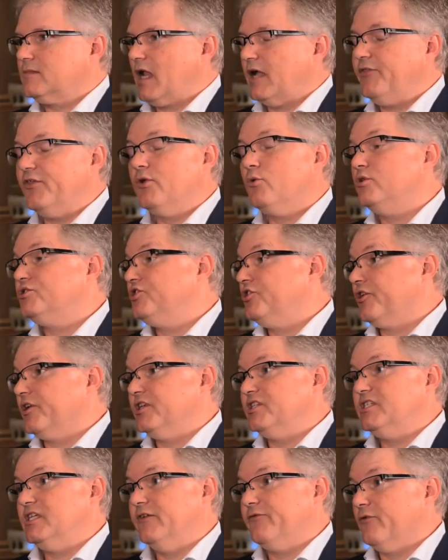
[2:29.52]
I think what you're going
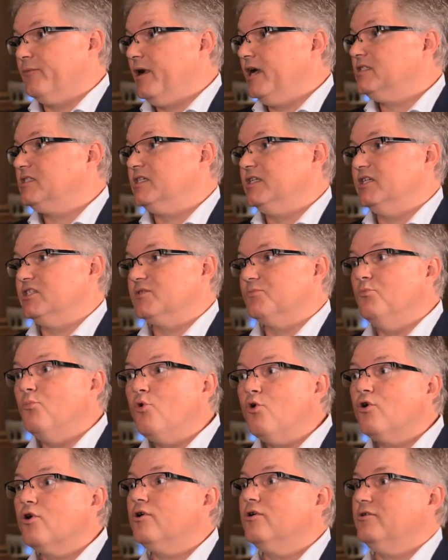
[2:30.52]
to see from us is
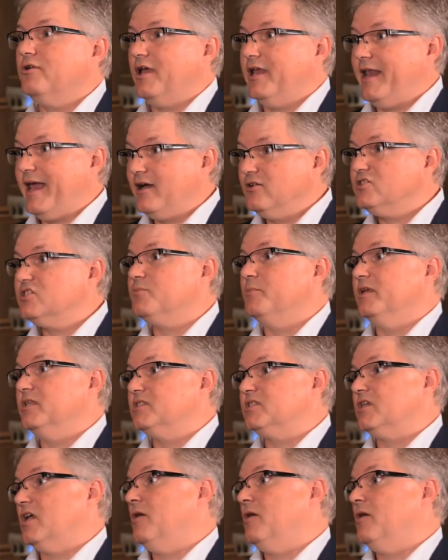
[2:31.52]
more announcements